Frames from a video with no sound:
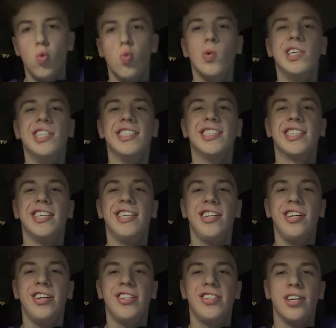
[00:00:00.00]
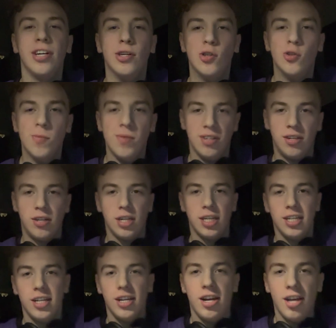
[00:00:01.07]
What's good, Tube?
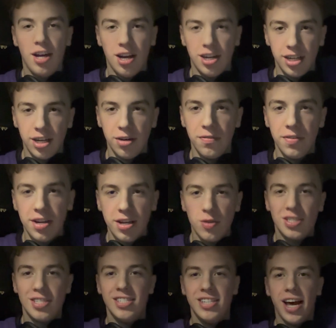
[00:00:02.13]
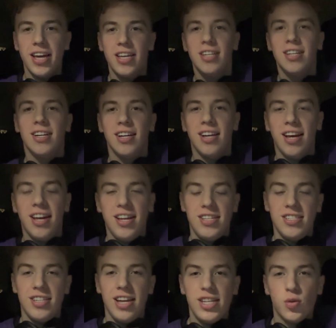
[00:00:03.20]
Another video today.
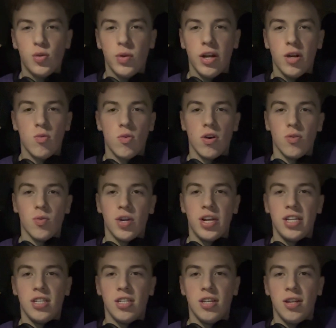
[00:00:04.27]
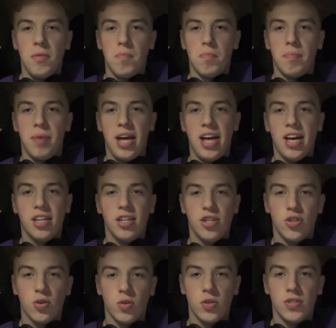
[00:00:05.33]
Today's a weird one. We're hitting back,
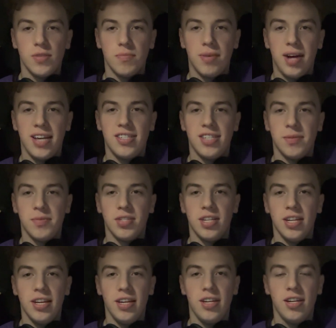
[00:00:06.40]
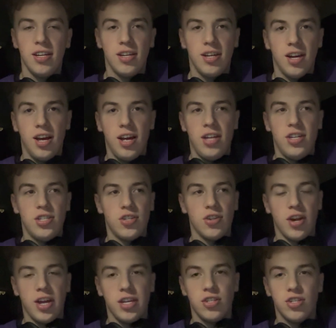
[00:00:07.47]
shoulders, and biceps today.
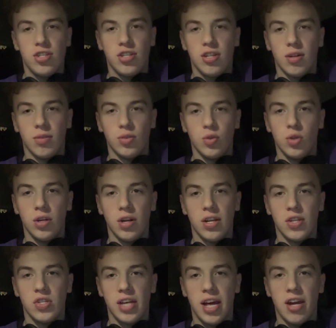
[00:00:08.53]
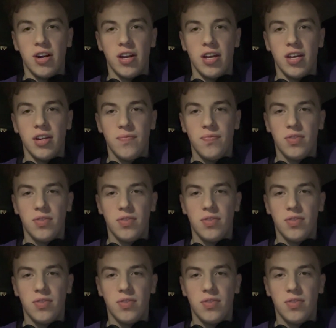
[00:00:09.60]
Strange. I'm doing it on a Saturday.